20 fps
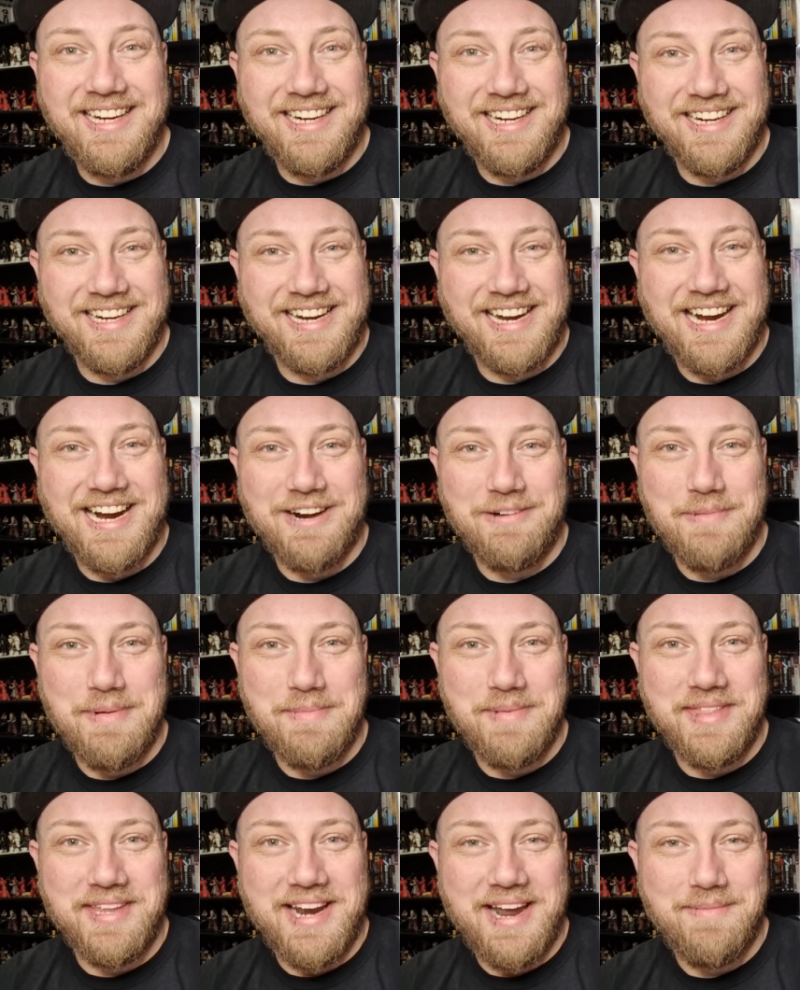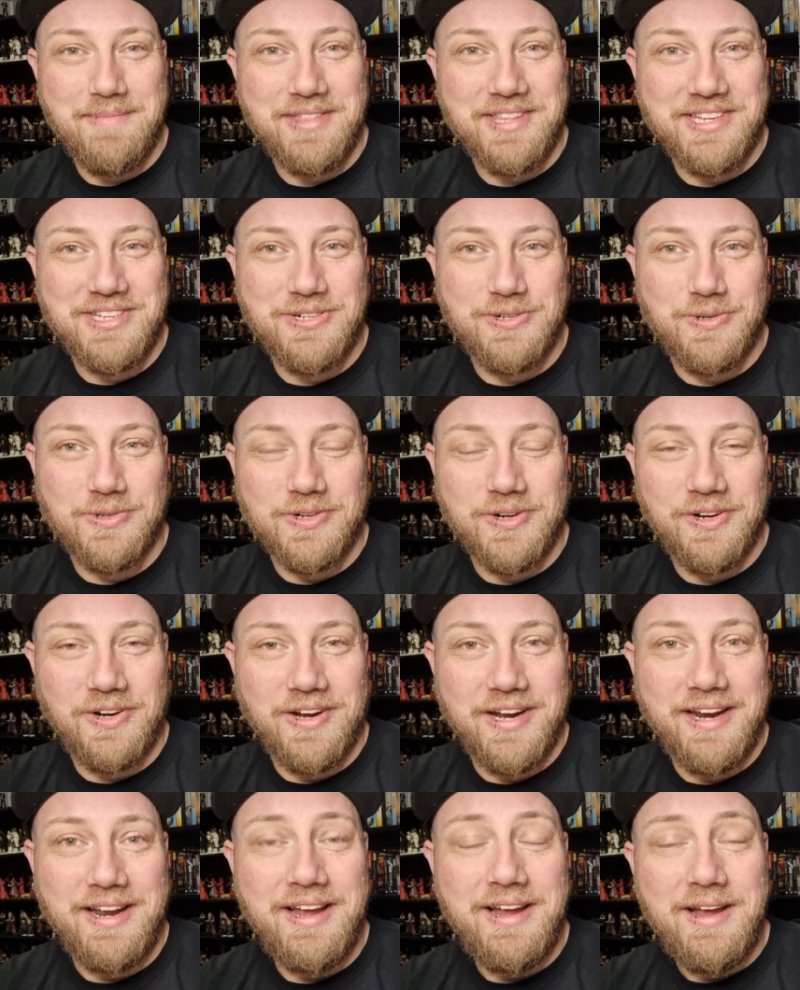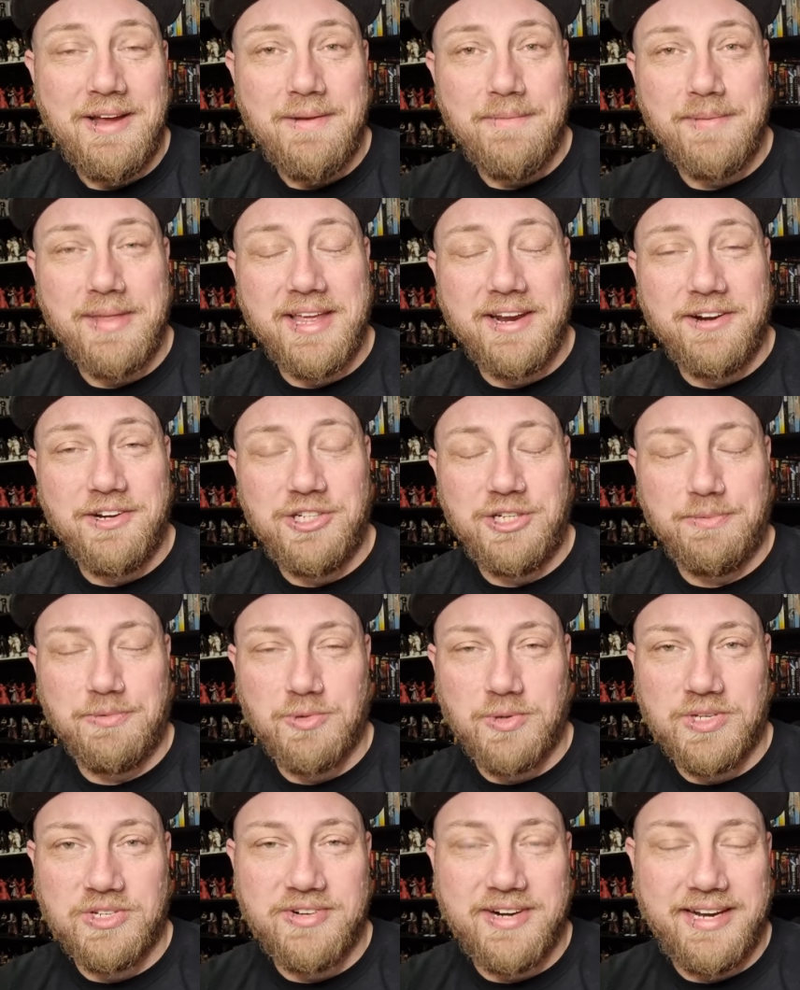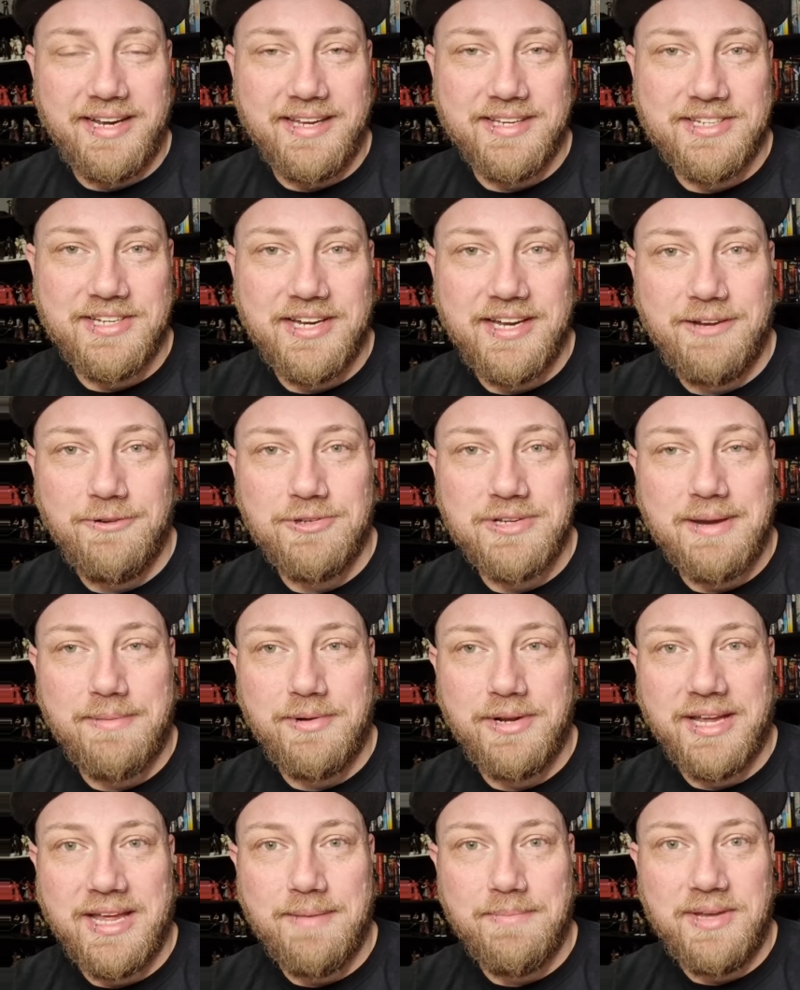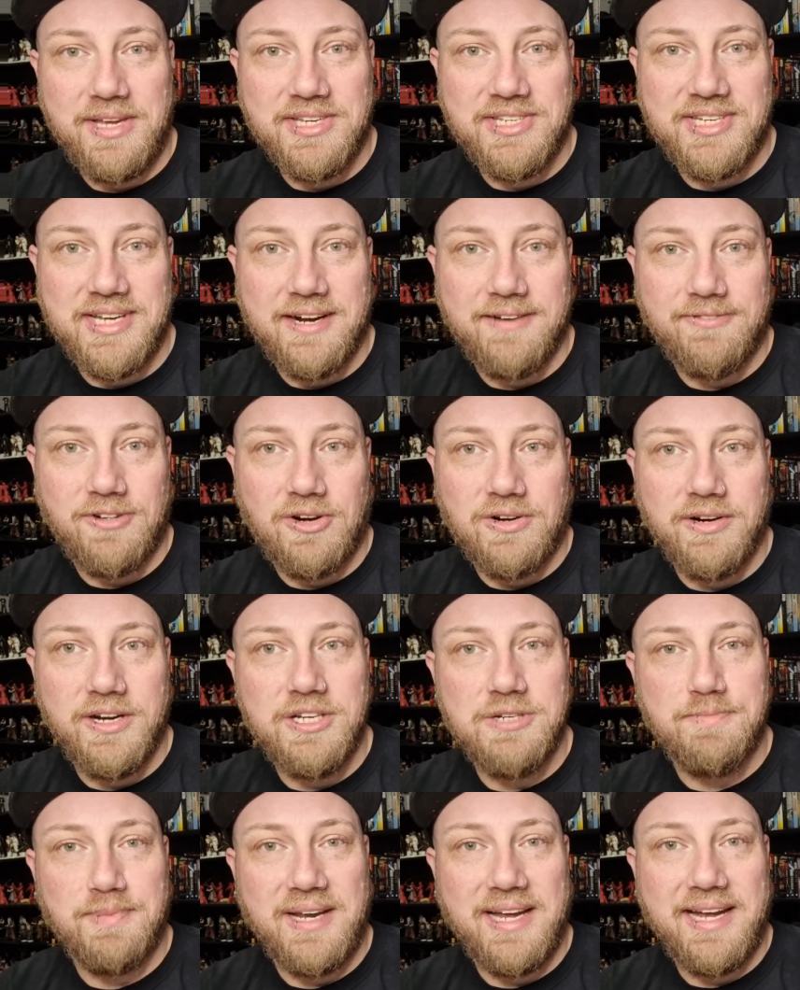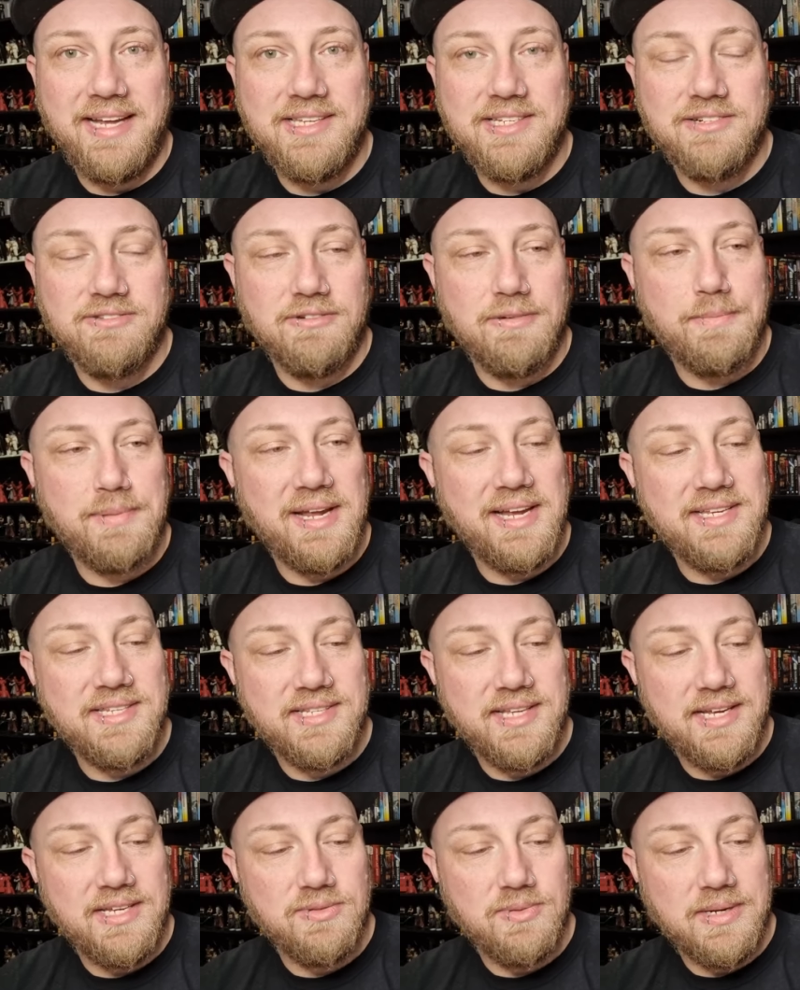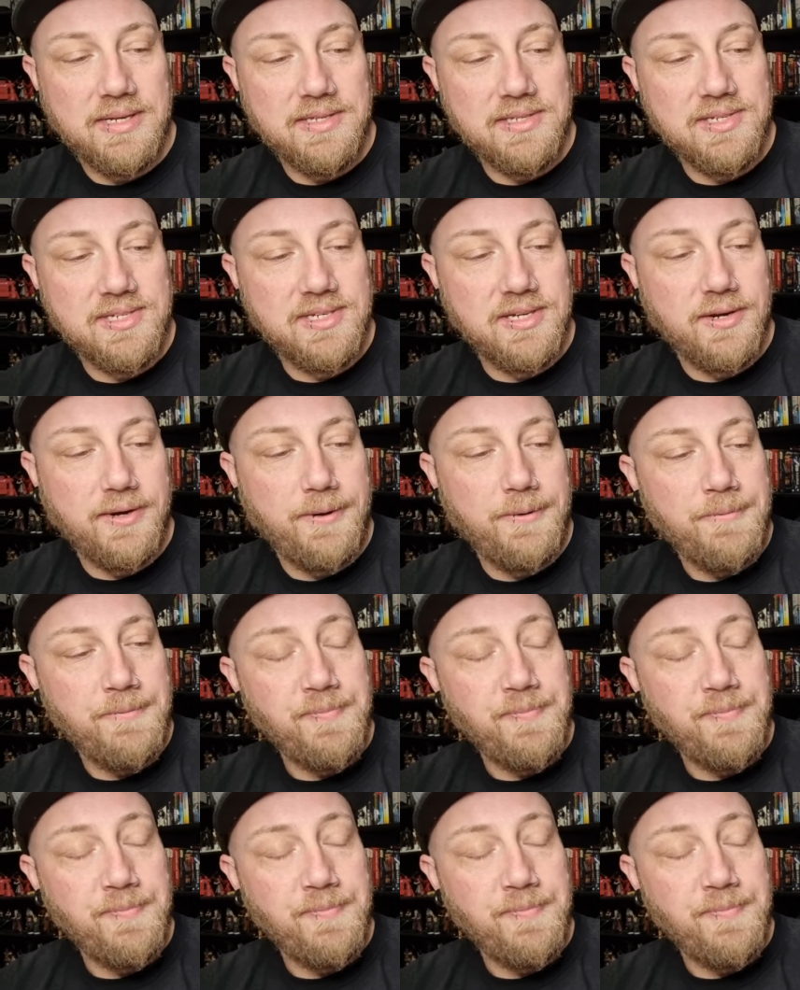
I can't remember the name of the store online, but they don't ship to Australia, so he was able to get me a set of orange blades to replace these ones, so